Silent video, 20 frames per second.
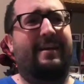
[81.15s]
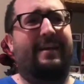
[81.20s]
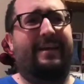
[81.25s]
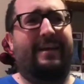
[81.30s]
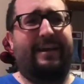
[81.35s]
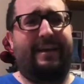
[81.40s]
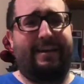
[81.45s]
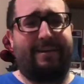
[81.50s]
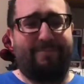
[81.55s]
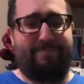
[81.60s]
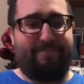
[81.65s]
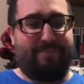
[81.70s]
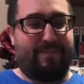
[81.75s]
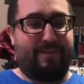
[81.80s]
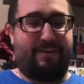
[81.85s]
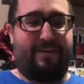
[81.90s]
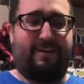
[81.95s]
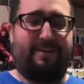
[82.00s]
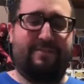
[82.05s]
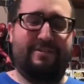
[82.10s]
And
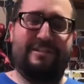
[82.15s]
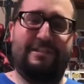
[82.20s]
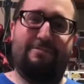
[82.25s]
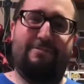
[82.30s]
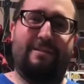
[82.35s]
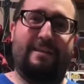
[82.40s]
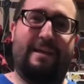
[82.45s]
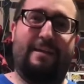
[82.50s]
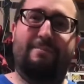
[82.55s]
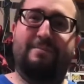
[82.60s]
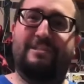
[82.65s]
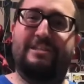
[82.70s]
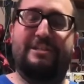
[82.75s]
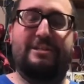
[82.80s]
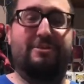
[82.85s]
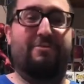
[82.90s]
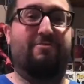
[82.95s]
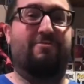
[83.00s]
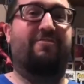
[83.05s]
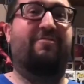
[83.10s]
obviously with
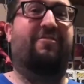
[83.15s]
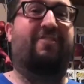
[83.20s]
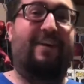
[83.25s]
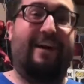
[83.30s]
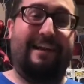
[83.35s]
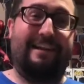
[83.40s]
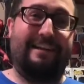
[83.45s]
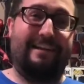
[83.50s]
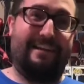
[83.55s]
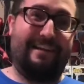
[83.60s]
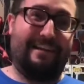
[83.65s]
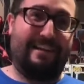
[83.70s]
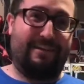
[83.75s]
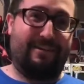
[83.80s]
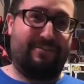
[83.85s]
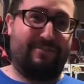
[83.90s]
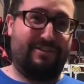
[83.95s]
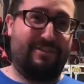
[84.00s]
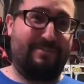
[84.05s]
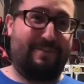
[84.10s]
MCU finally getting
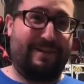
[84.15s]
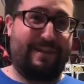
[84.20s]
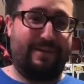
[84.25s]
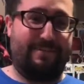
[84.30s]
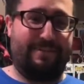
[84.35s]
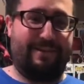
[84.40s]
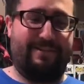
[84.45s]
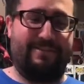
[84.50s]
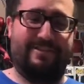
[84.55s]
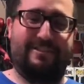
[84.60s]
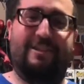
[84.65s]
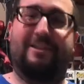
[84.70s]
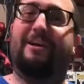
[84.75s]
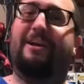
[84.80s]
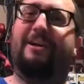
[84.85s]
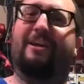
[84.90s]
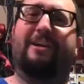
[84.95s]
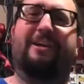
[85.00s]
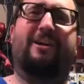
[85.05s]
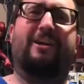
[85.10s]
over Spider-Man, there's a
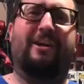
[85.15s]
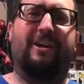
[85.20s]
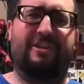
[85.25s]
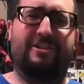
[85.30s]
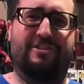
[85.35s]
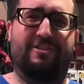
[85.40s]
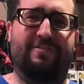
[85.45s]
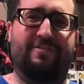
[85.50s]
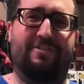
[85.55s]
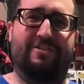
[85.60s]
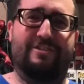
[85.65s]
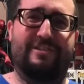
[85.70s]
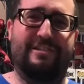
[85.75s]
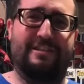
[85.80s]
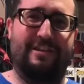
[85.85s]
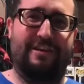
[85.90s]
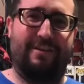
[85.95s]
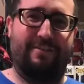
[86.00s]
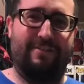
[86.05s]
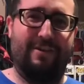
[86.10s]
lot of
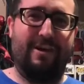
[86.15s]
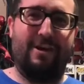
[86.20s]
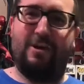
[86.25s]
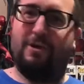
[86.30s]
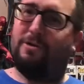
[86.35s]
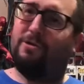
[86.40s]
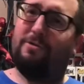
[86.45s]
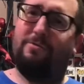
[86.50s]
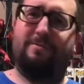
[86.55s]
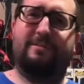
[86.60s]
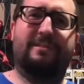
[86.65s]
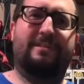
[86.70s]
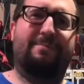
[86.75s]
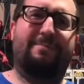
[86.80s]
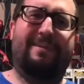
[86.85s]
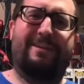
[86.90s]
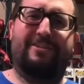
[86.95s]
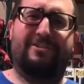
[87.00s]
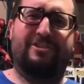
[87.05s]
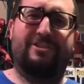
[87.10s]
controversy of who was the
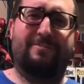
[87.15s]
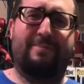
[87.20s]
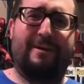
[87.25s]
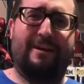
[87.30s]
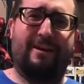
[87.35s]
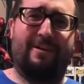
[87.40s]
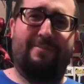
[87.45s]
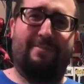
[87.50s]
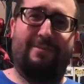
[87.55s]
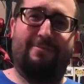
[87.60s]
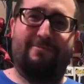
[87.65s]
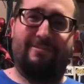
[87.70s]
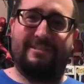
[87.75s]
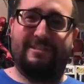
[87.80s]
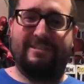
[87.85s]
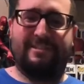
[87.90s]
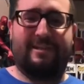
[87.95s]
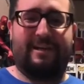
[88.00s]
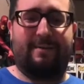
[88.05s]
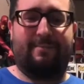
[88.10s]
better Spider-Man. Was
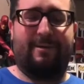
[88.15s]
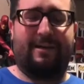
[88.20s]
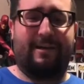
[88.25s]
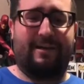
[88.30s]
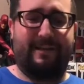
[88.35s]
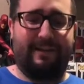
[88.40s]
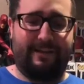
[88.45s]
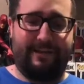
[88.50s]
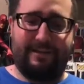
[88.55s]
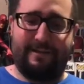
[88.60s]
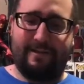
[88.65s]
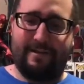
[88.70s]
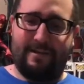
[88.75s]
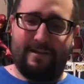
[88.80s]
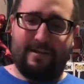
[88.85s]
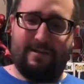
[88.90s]
it Tom Holland?